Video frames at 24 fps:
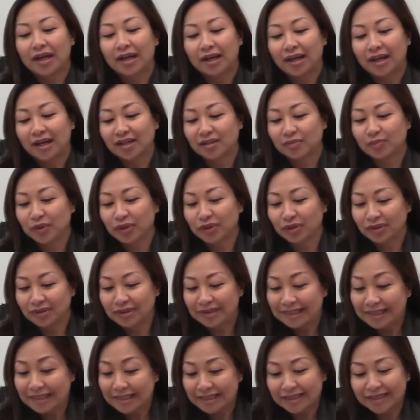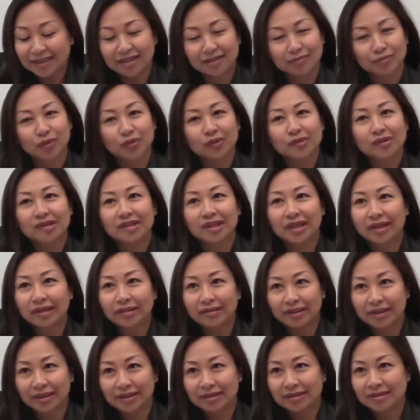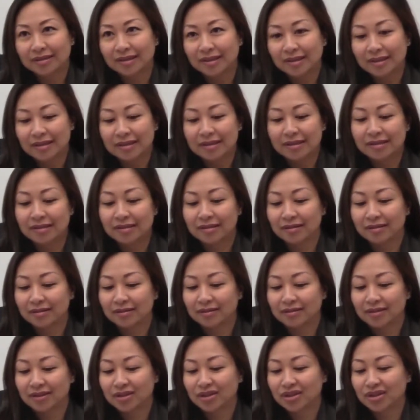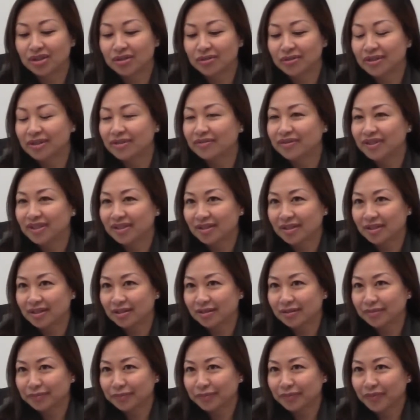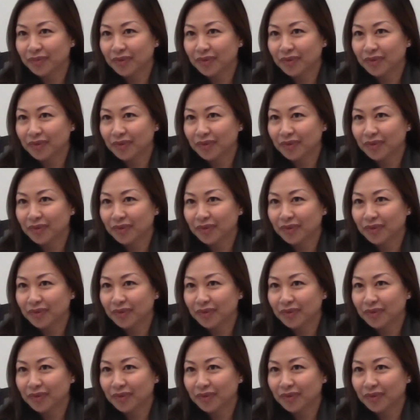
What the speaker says: Last but not least, the most scariest is degenerative disease.